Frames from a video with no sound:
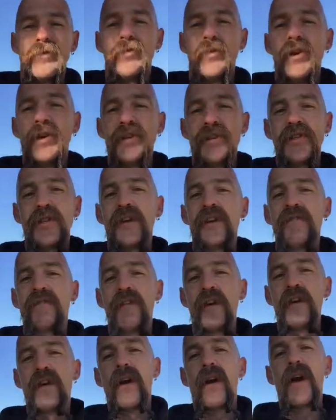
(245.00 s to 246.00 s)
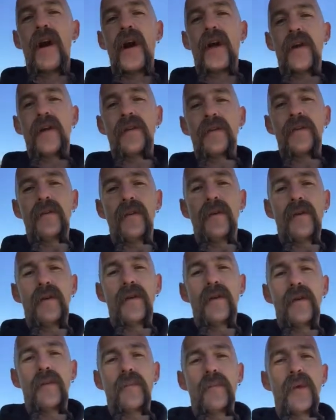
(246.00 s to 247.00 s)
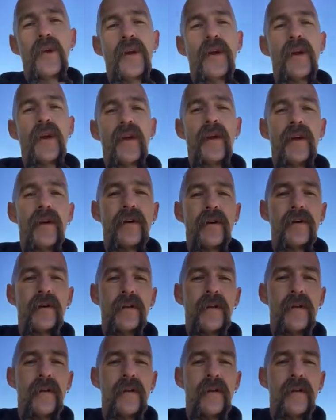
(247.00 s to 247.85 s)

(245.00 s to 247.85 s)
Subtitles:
We just need to figure out how to put it in a